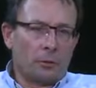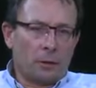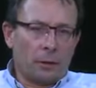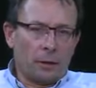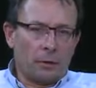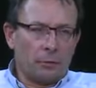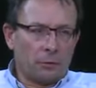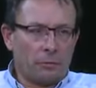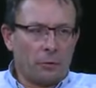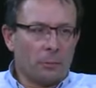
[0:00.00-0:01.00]
current sort
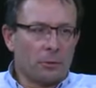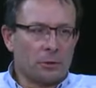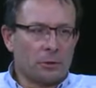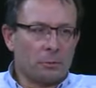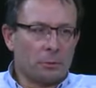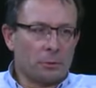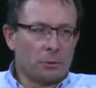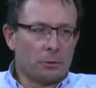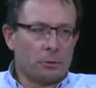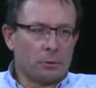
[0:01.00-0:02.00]
of farming systems would
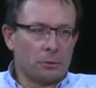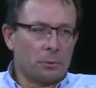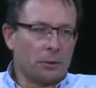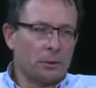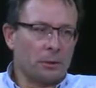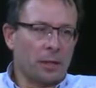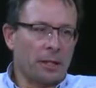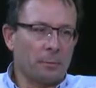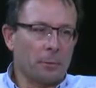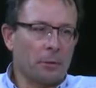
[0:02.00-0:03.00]
still be
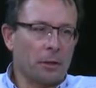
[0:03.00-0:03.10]
sustainable